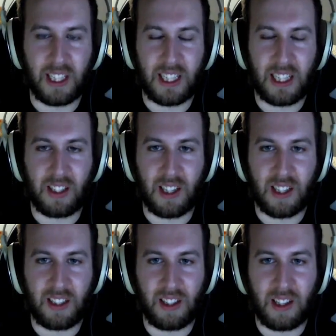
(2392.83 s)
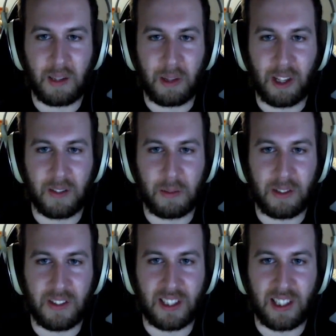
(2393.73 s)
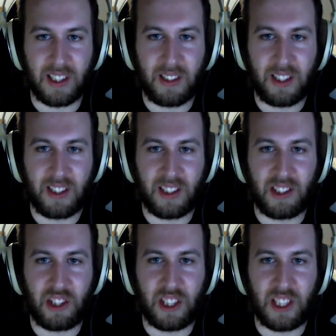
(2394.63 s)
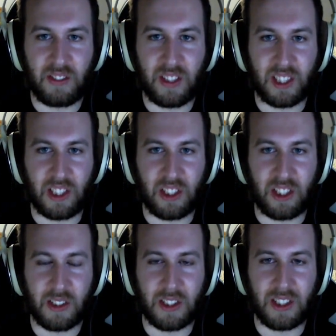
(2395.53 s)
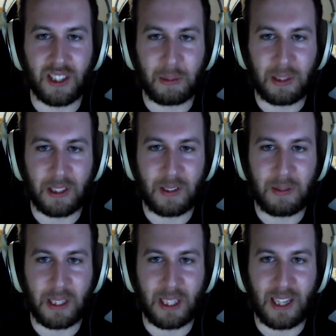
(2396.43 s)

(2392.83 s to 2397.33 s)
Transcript: I get lost in a lot of Marvel movies. They throw in all these cheese fucking jokes to like make everybody laugh.